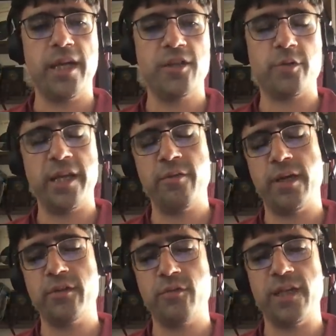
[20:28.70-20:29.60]
But in
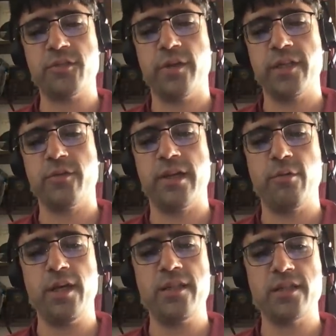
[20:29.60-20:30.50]
Rust twenty
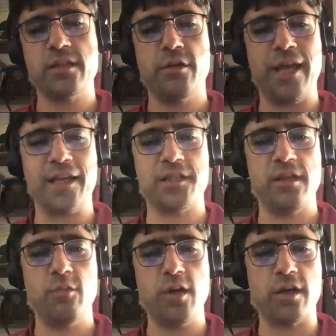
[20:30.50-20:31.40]
twenty-one, this code
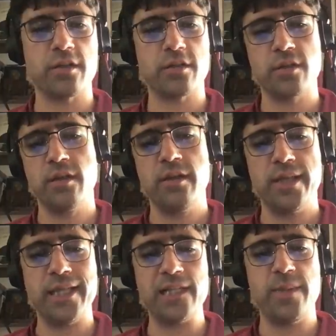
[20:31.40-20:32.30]
actually works.
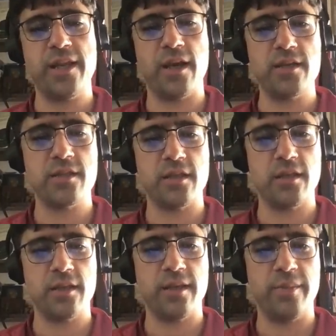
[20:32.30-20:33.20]
And that's because
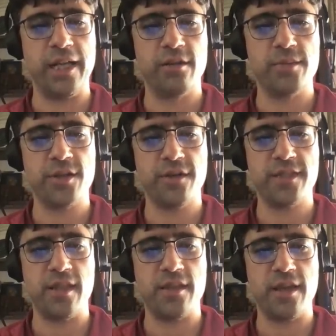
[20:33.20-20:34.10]
the compiler
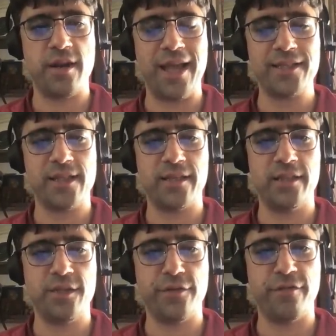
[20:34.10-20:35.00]
observes that they're
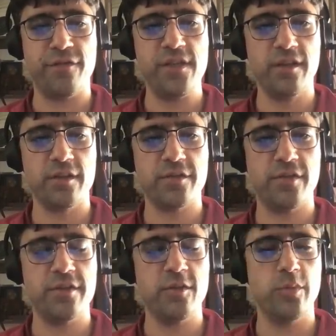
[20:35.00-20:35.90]
accessing different fields
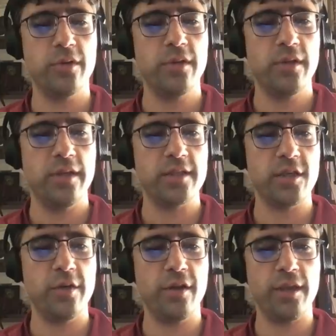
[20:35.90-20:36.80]
of the tuple.
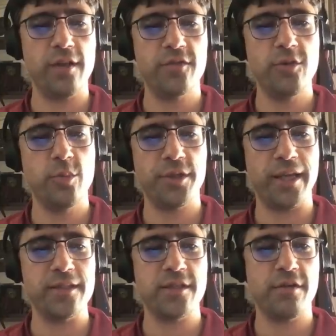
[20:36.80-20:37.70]
And so it'll give
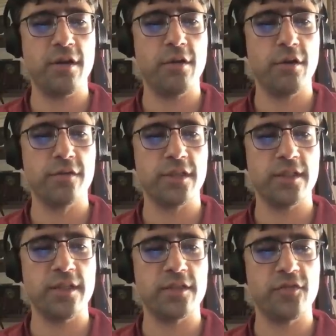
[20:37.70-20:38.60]
tuple.zero over
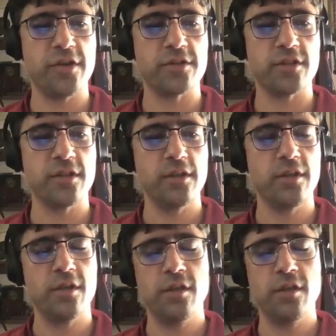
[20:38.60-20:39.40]
to this first